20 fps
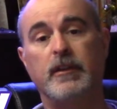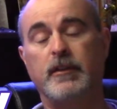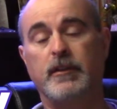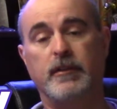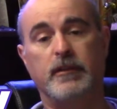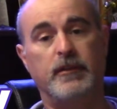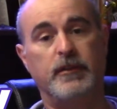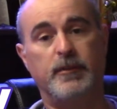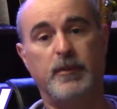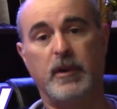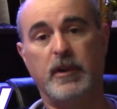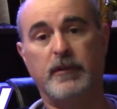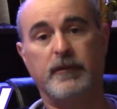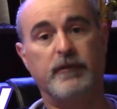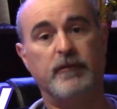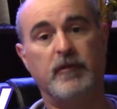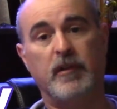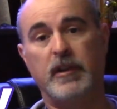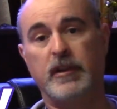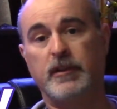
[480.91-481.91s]
your smart
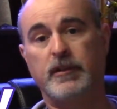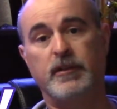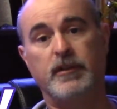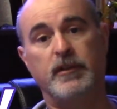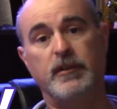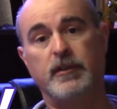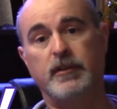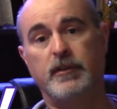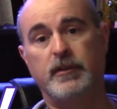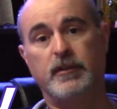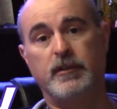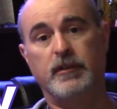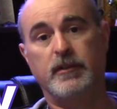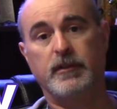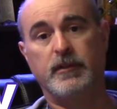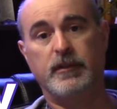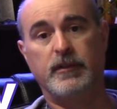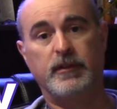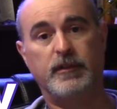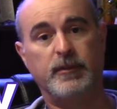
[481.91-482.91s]
fridge,
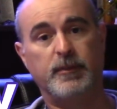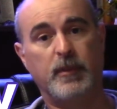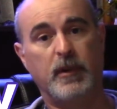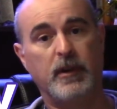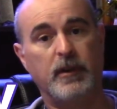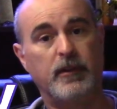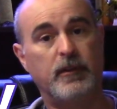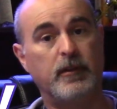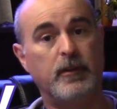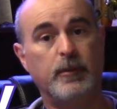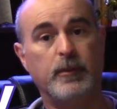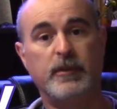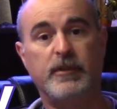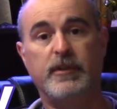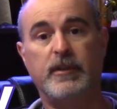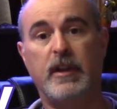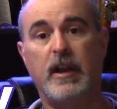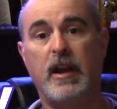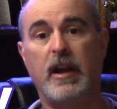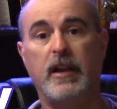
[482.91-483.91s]
your smart
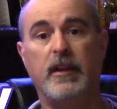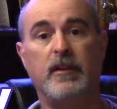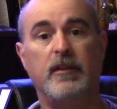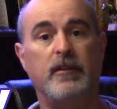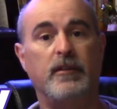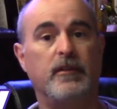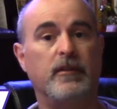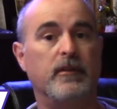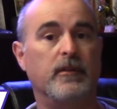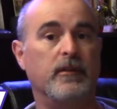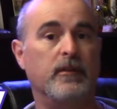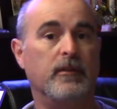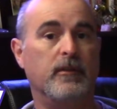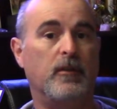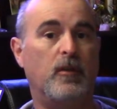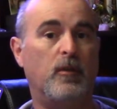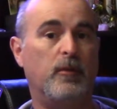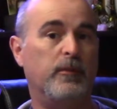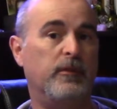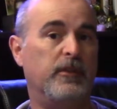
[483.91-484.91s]
thermostat, your
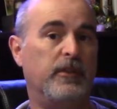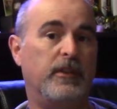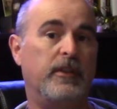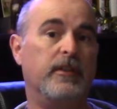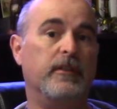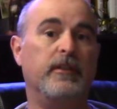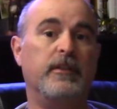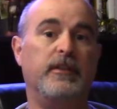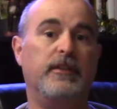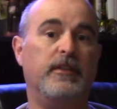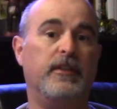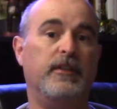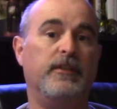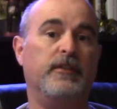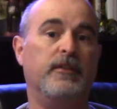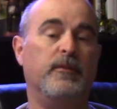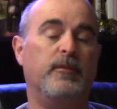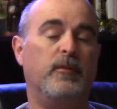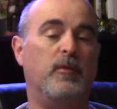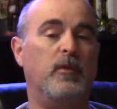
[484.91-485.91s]
home security
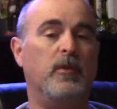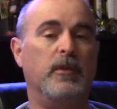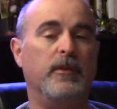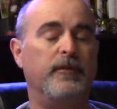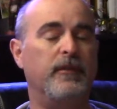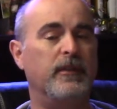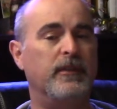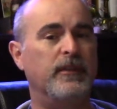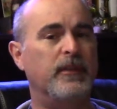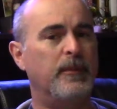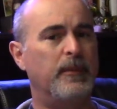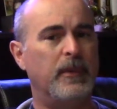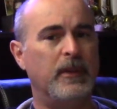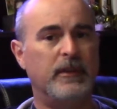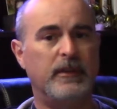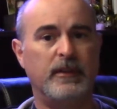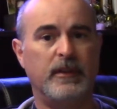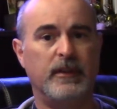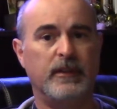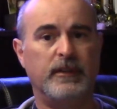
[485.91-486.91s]
system, or if it's a
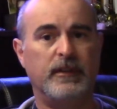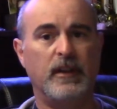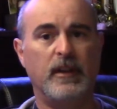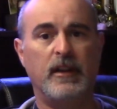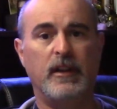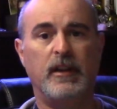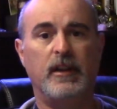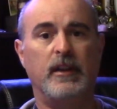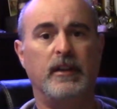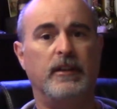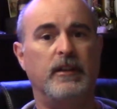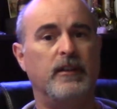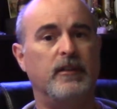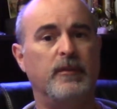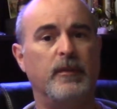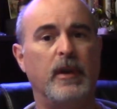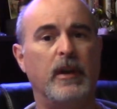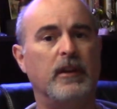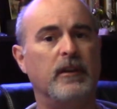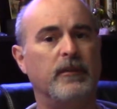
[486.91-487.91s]
business? Doesn't
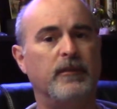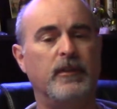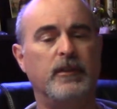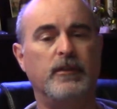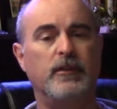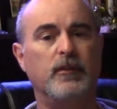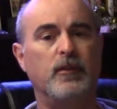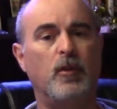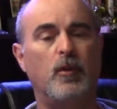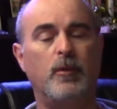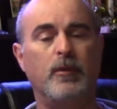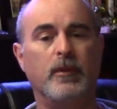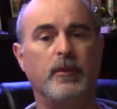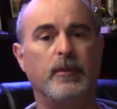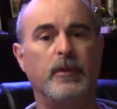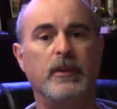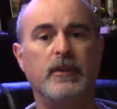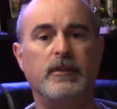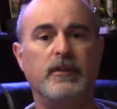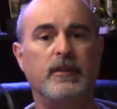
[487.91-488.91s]
matter if this is home or
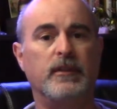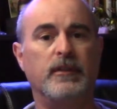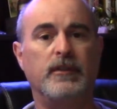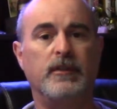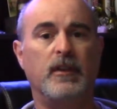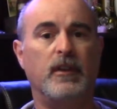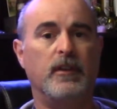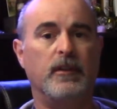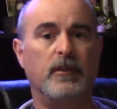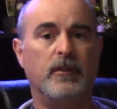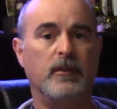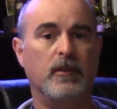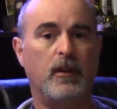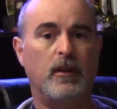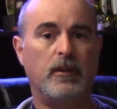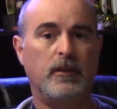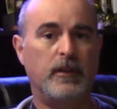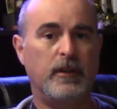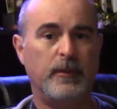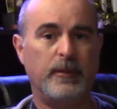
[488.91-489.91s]
business, they're
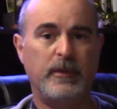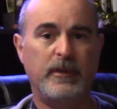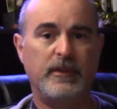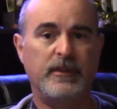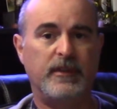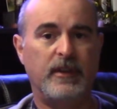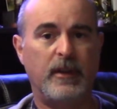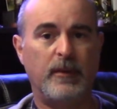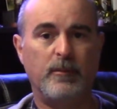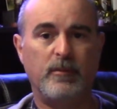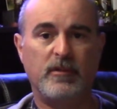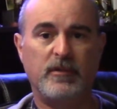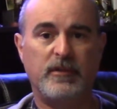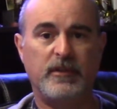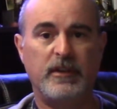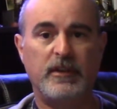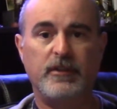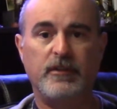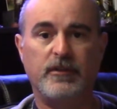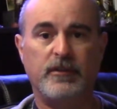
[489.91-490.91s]
all going to be the same
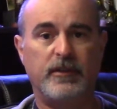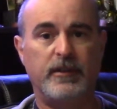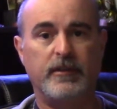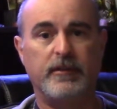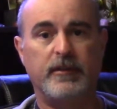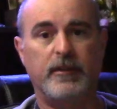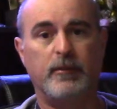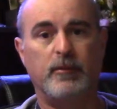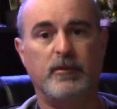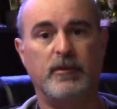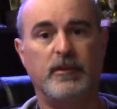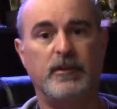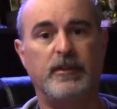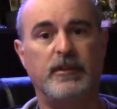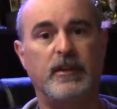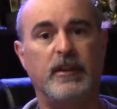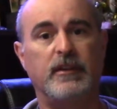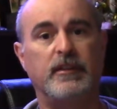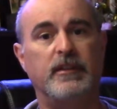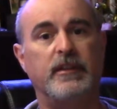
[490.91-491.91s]
procedures here that we're
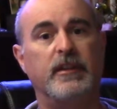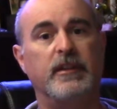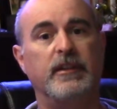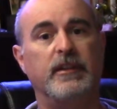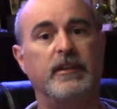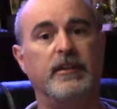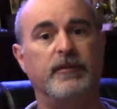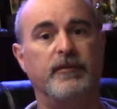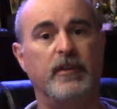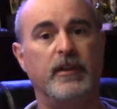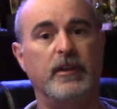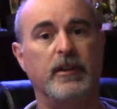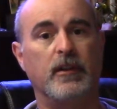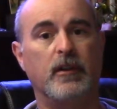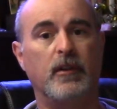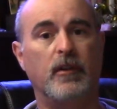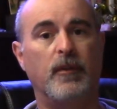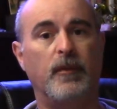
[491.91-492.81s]
discussing in this video.